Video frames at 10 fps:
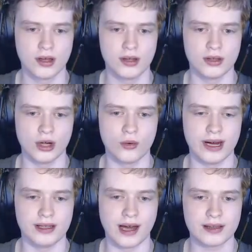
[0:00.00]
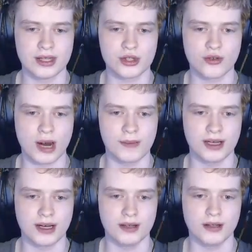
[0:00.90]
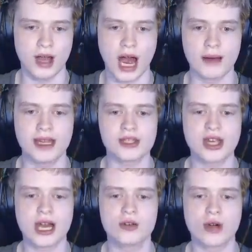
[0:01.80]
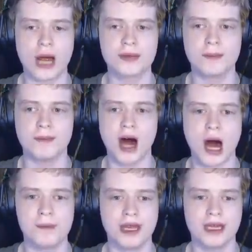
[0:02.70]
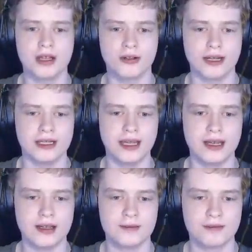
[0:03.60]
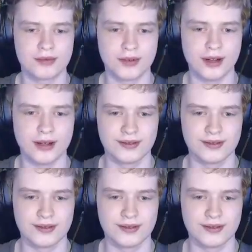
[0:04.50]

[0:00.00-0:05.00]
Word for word: No way, not this crap again. I guess I grabbed the mop and clean that. Bruh.